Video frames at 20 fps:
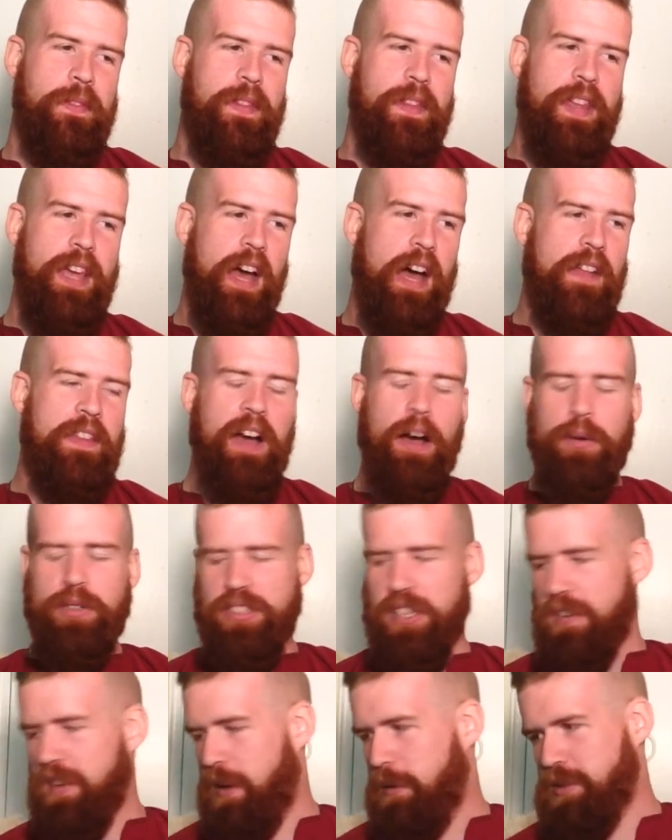that was
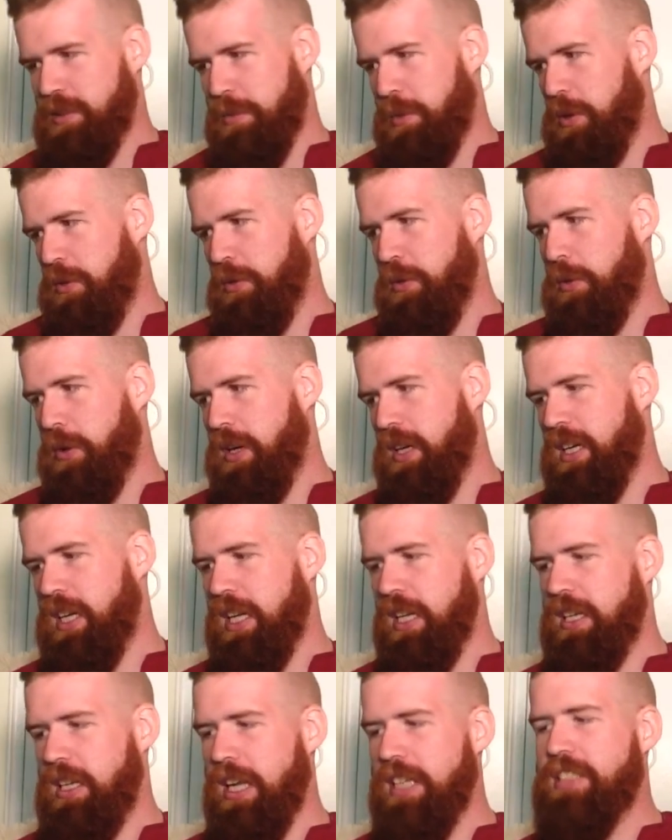a beautiful one, and
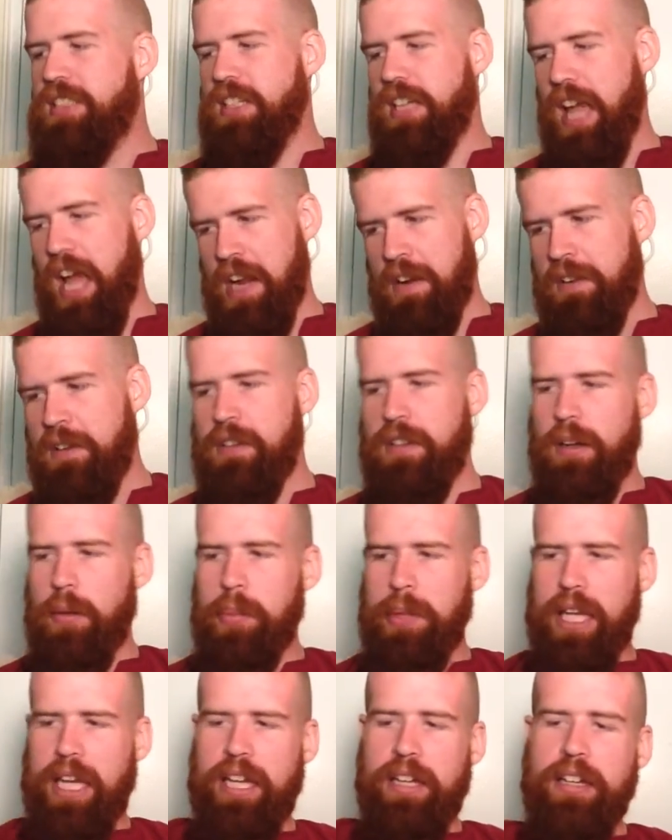it's again a
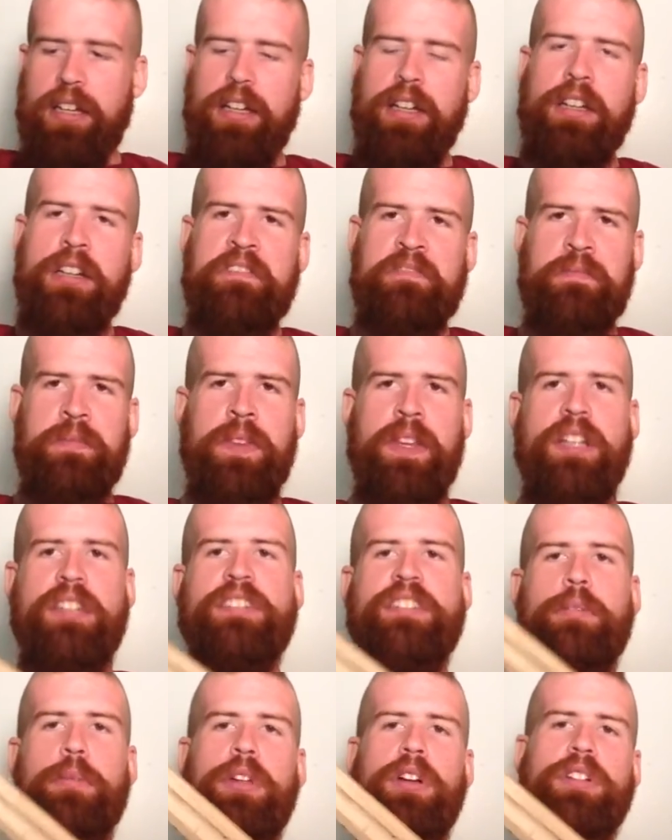blade
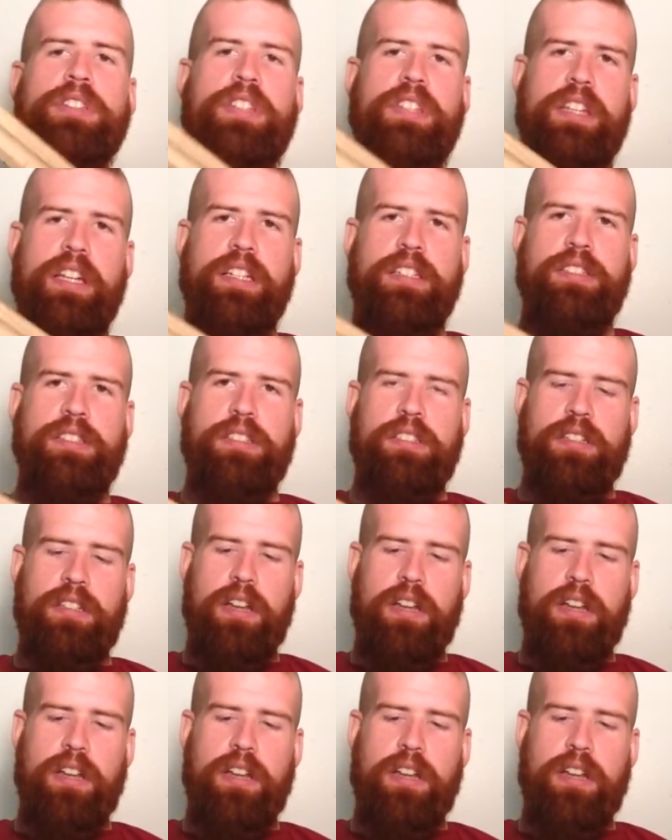similar to this.